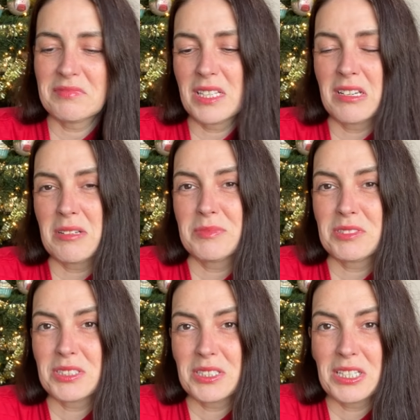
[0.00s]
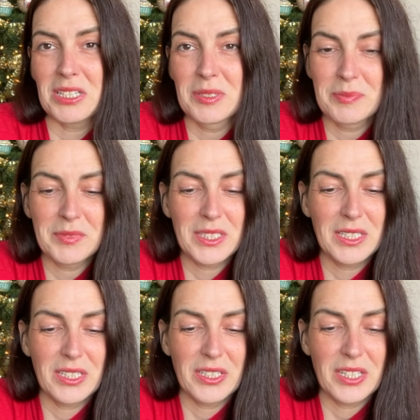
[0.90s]
I'm just gonna
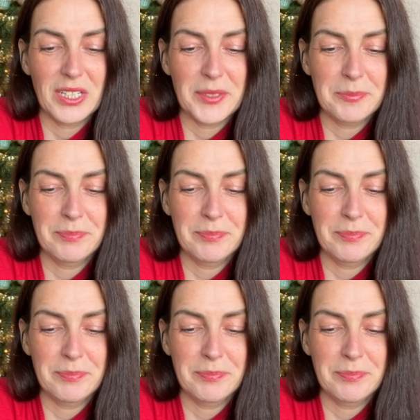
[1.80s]
ignore